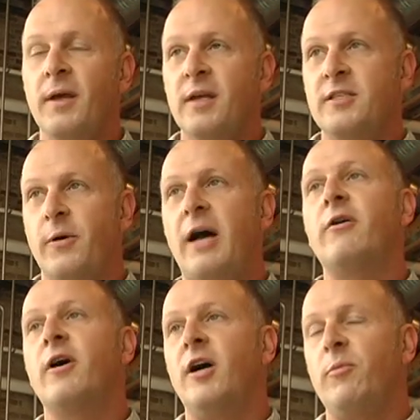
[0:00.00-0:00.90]
So
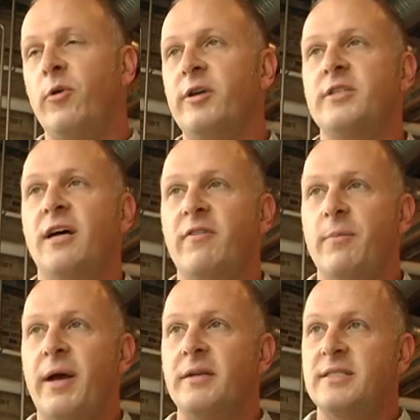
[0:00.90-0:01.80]
alcohol boils off at
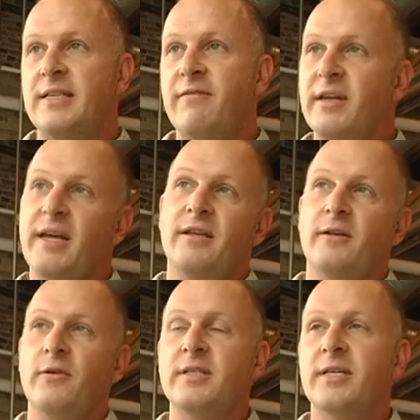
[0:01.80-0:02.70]
about 78
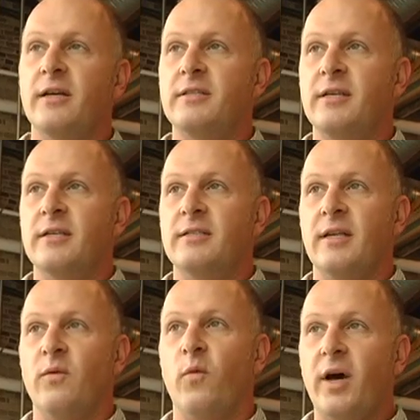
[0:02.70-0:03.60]
degrees Celsius,
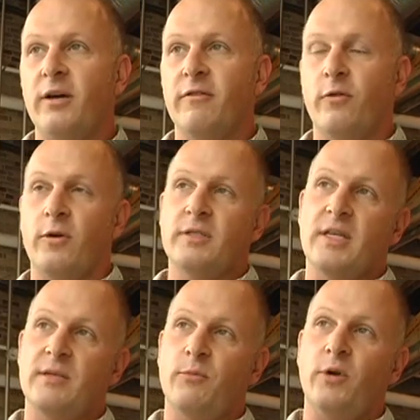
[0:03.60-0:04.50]
and water, of course,
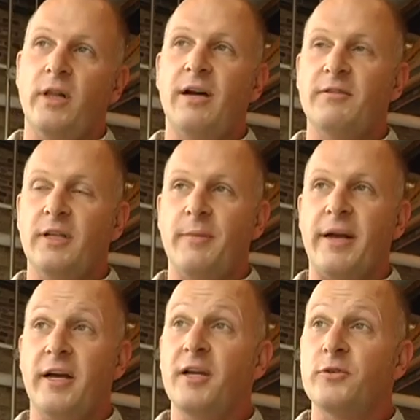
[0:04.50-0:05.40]
doesn't boil off till about
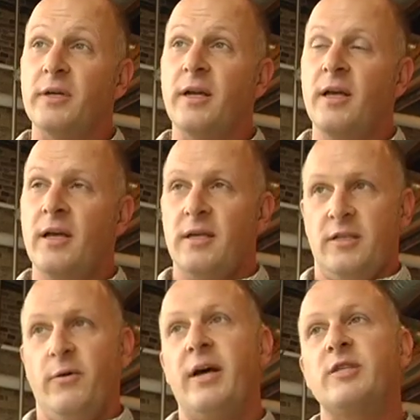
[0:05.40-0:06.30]
100.
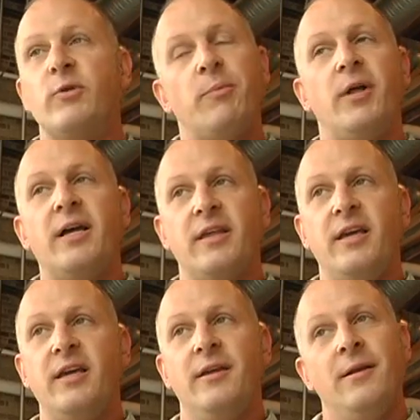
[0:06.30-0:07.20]
So as we apply the
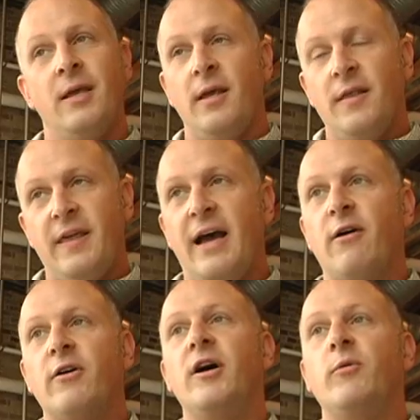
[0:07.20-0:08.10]
heat, the
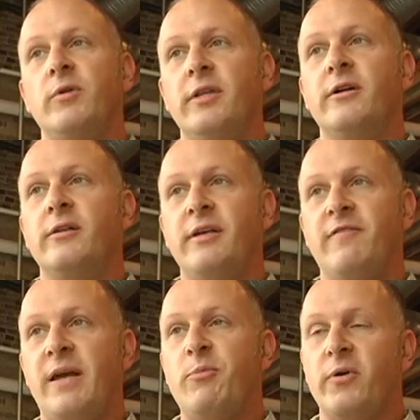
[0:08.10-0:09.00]
alcohol will literally
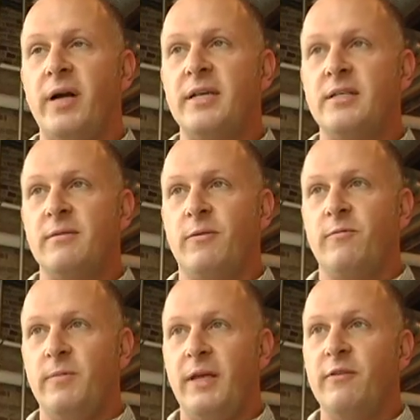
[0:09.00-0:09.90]
vaporize
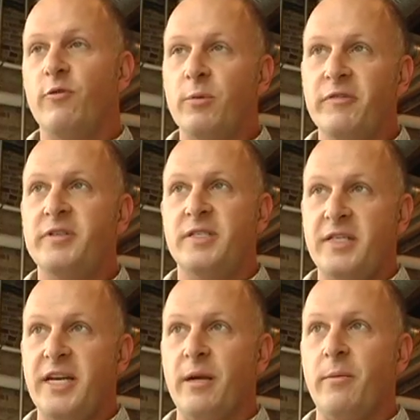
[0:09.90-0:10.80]
in the form of a
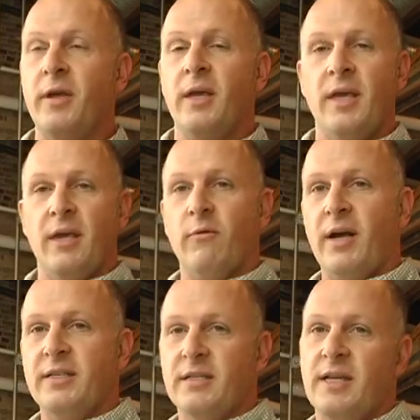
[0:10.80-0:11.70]
steam. It
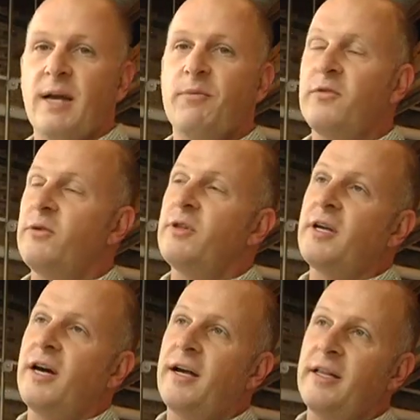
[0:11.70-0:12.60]
rises up through the
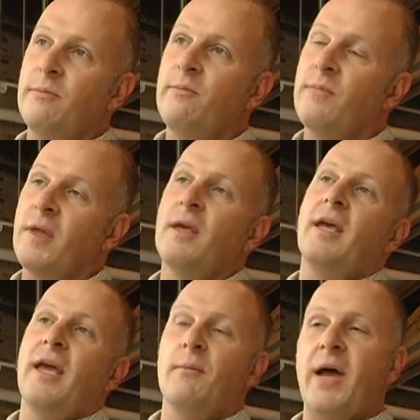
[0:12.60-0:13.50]
column
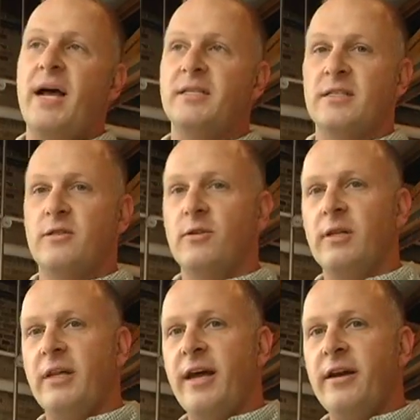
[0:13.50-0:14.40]
and passes through the
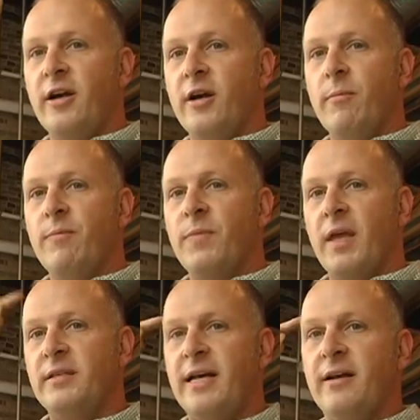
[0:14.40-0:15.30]
line arm
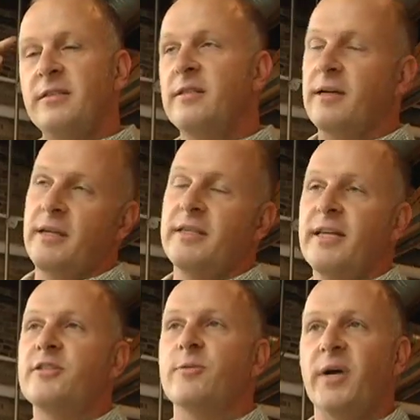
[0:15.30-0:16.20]
and down into the
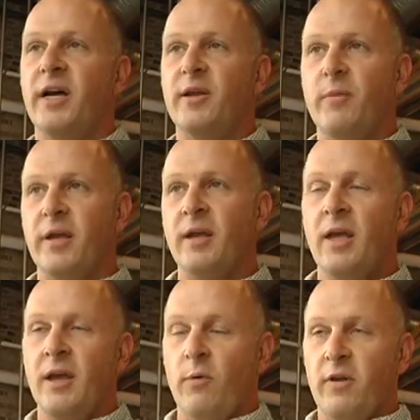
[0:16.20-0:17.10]
condenser behind me,
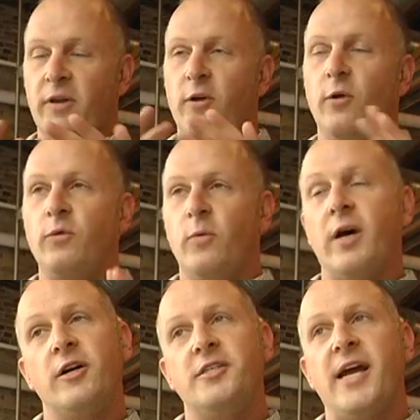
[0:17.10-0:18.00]
where the cold
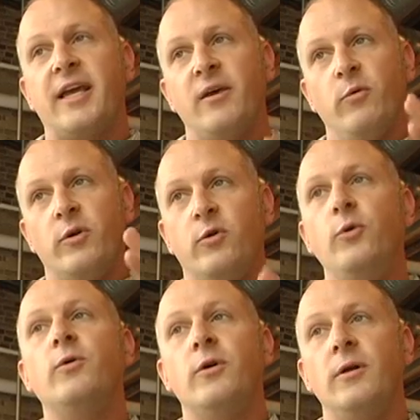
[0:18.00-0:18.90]
water jacket will
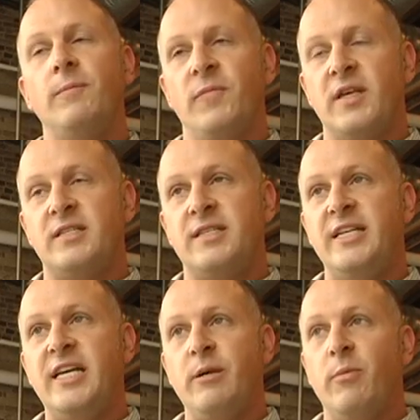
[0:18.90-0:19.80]
cool the
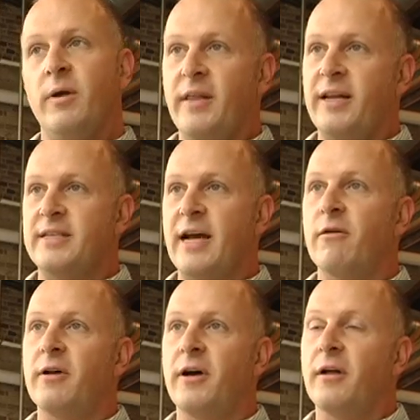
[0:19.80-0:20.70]
steam, that is
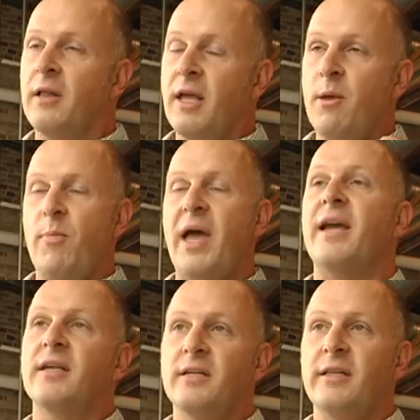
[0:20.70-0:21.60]
alcohol,
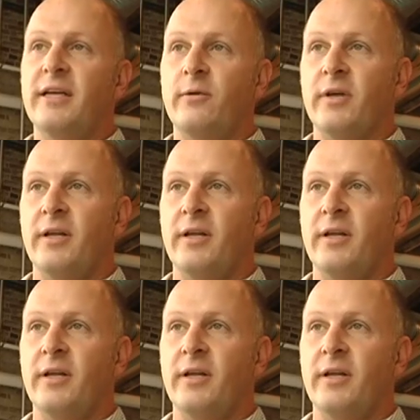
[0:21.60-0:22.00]
back into liquid,